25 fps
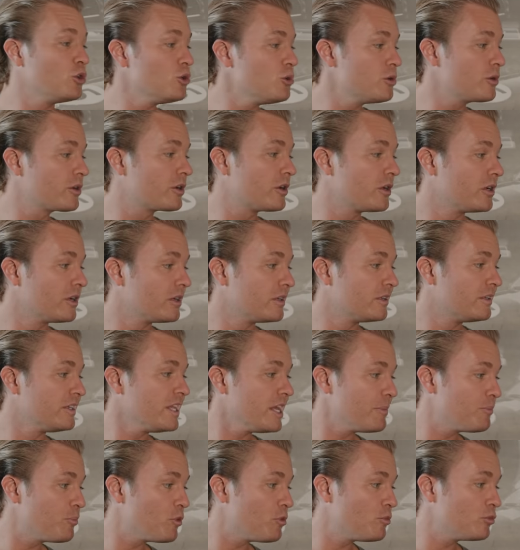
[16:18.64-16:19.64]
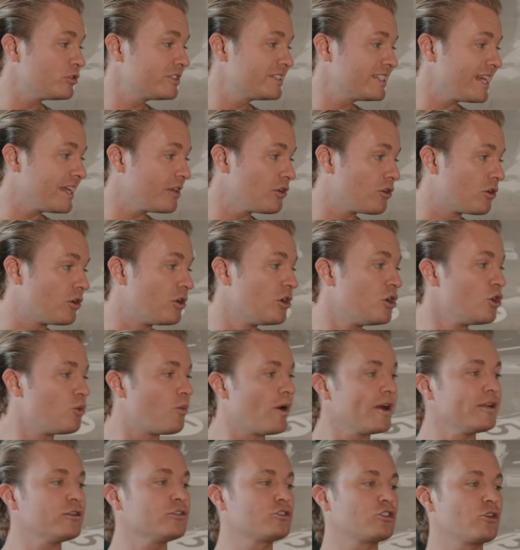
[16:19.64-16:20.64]
Luke Nepomuceno.
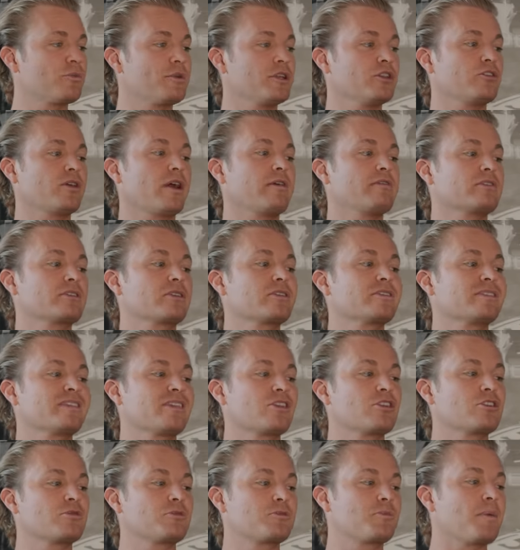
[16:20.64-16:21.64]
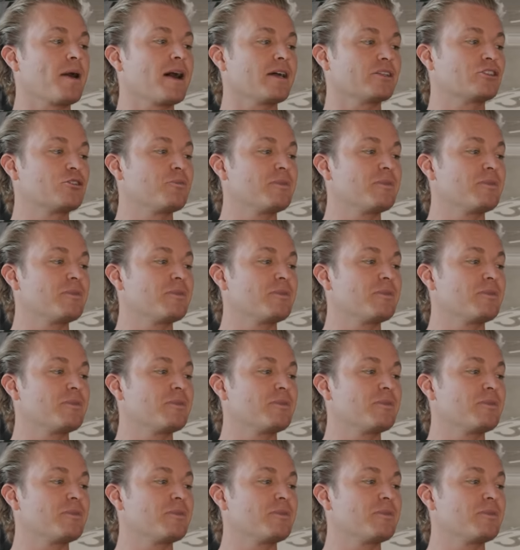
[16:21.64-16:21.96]
Why do so many drivers consider Spa